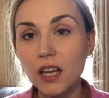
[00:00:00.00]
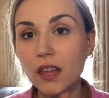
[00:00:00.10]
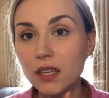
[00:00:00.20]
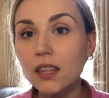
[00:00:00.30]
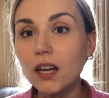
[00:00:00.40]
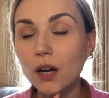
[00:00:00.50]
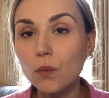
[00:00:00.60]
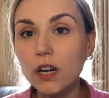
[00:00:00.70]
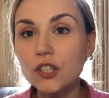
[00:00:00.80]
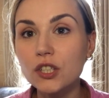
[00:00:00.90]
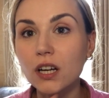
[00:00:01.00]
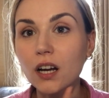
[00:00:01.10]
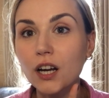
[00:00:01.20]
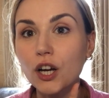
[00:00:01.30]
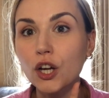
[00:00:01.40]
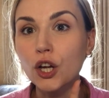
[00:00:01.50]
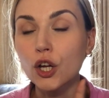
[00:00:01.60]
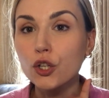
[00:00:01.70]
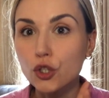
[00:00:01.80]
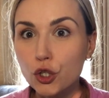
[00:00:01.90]
I think that I watched uh,
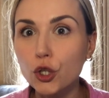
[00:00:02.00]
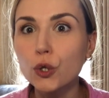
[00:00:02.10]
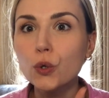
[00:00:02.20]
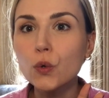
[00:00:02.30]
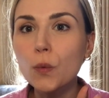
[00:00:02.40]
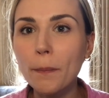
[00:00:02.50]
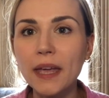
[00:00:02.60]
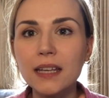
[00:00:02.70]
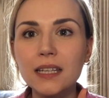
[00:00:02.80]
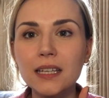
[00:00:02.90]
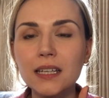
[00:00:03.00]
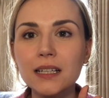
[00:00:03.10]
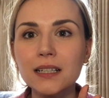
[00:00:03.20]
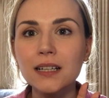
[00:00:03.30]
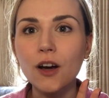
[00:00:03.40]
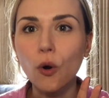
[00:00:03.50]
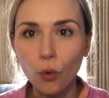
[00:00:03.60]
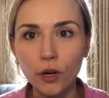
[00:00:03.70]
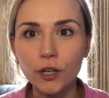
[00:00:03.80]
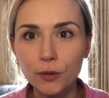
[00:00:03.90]
too many
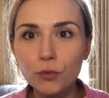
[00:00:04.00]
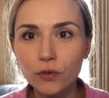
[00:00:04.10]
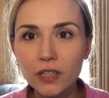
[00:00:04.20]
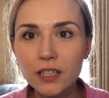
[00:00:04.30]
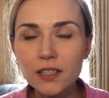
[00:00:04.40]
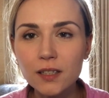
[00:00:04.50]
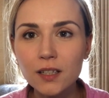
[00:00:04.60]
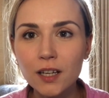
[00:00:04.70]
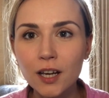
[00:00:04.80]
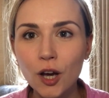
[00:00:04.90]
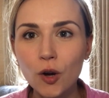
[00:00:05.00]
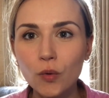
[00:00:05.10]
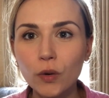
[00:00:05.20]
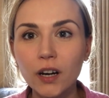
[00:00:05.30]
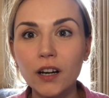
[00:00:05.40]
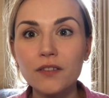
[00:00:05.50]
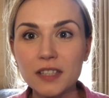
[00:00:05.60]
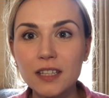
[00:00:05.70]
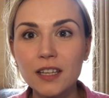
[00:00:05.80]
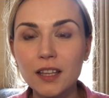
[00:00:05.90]
horror movies where I've
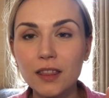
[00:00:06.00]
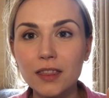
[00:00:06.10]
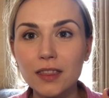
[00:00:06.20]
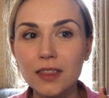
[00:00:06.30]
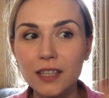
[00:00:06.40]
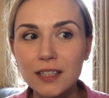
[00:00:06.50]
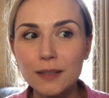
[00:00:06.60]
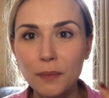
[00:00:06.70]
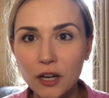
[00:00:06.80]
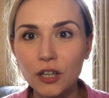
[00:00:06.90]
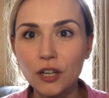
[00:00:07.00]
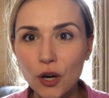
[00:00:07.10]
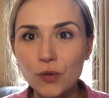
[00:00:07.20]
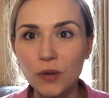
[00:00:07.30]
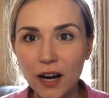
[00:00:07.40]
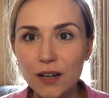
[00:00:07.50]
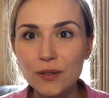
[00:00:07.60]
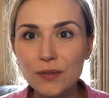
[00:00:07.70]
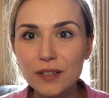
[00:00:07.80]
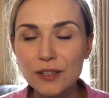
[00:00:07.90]
seen these
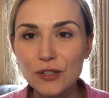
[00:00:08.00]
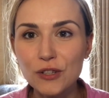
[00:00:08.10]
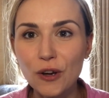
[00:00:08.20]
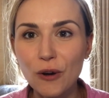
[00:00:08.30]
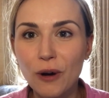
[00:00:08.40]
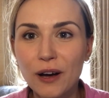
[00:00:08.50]
merry-go-rounds. So